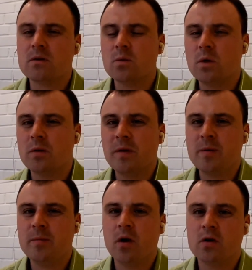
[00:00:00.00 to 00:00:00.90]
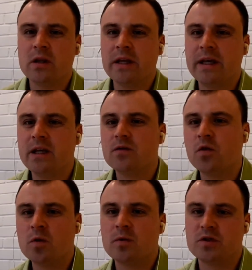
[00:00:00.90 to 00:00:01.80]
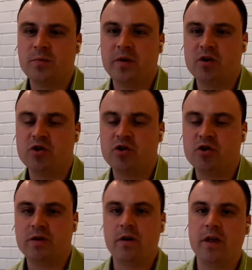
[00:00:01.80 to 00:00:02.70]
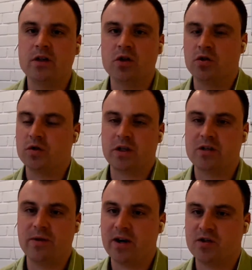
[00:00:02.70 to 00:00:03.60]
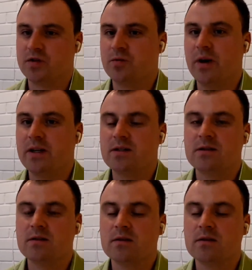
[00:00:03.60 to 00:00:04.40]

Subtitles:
well, maybe only in formal speech they don't use contractions, right?